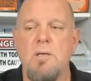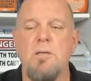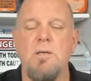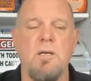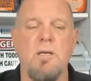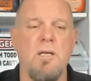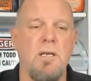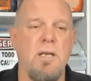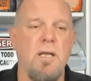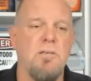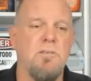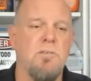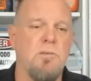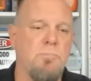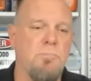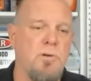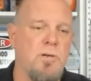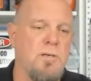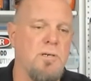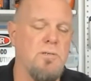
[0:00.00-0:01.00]
You connect
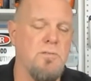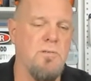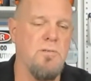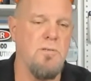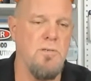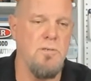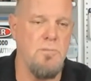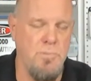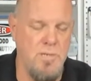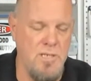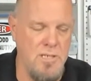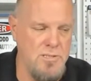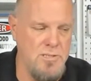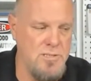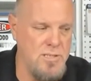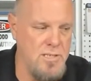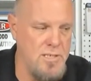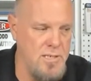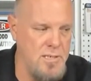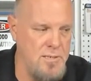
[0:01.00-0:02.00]
your printer to your
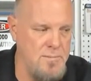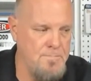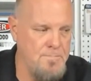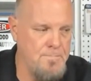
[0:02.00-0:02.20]
PC.